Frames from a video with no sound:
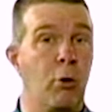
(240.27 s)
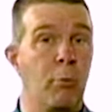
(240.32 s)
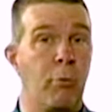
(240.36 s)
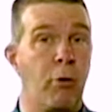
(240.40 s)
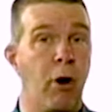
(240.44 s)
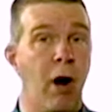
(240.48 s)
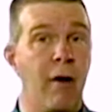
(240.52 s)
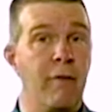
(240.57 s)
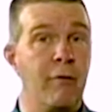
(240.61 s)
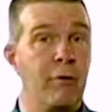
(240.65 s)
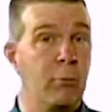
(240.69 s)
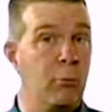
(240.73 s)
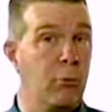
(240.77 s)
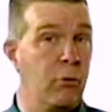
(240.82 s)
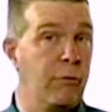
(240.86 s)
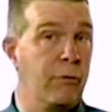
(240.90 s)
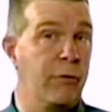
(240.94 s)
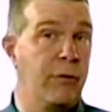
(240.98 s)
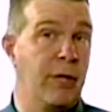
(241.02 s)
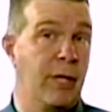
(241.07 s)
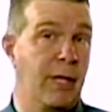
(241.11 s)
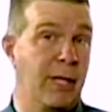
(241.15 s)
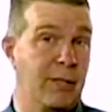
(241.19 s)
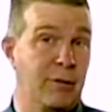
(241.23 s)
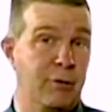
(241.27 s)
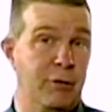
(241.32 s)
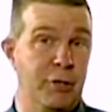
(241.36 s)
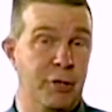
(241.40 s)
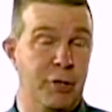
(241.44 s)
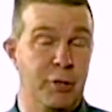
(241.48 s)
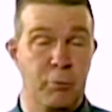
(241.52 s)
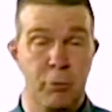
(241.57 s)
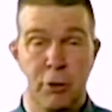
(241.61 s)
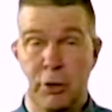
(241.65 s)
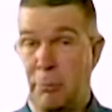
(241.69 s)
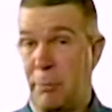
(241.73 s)
profitable for the
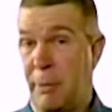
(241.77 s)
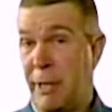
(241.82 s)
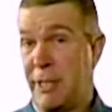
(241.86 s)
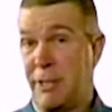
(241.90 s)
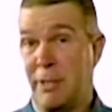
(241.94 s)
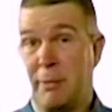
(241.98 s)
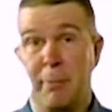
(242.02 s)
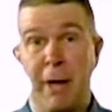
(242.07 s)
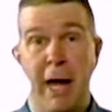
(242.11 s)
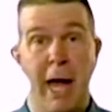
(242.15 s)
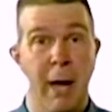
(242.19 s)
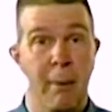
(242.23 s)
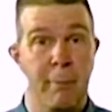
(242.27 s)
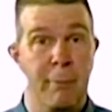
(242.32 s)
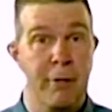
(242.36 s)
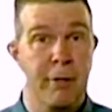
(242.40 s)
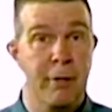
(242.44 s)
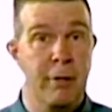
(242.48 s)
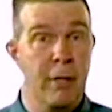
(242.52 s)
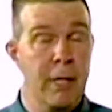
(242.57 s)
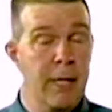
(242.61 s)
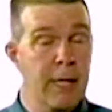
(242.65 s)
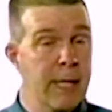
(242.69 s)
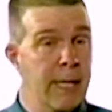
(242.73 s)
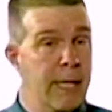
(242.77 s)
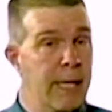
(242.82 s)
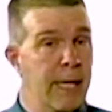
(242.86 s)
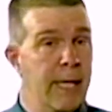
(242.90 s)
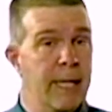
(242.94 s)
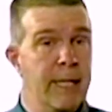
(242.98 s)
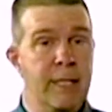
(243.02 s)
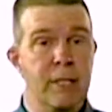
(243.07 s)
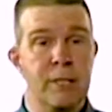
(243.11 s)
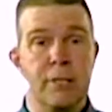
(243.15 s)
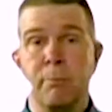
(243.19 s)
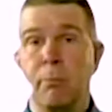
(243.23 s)
electrician, which makes him happier,
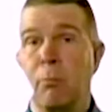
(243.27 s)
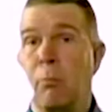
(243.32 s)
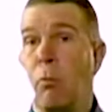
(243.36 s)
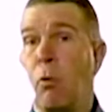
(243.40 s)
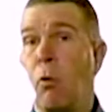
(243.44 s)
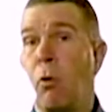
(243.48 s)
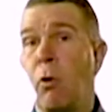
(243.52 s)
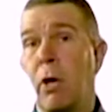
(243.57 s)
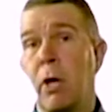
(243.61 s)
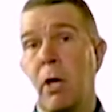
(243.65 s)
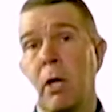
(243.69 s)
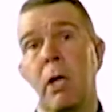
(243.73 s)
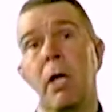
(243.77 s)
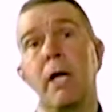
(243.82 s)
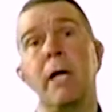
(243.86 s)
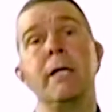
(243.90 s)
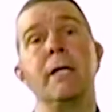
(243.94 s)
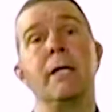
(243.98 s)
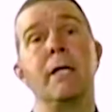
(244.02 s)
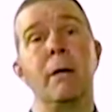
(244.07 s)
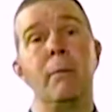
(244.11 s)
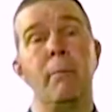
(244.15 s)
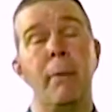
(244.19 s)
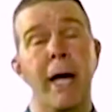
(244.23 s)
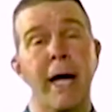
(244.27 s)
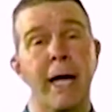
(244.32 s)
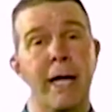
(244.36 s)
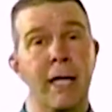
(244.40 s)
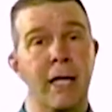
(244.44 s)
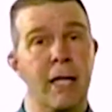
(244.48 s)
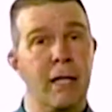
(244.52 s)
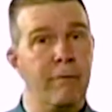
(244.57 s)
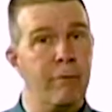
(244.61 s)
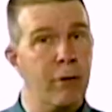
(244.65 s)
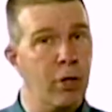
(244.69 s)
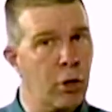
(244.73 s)
and he's more inclined to come back
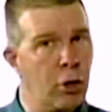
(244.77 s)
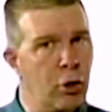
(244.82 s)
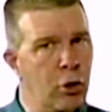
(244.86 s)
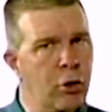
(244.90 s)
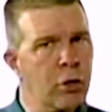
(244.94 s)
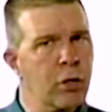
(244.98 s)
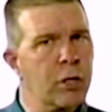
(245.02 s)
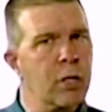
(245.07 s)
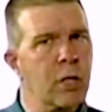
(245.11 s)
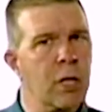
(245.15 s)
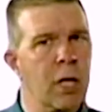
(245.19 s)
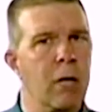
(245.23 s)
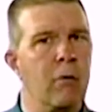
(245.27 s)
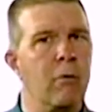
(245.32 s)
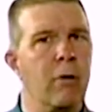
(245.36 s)
and give you a good cut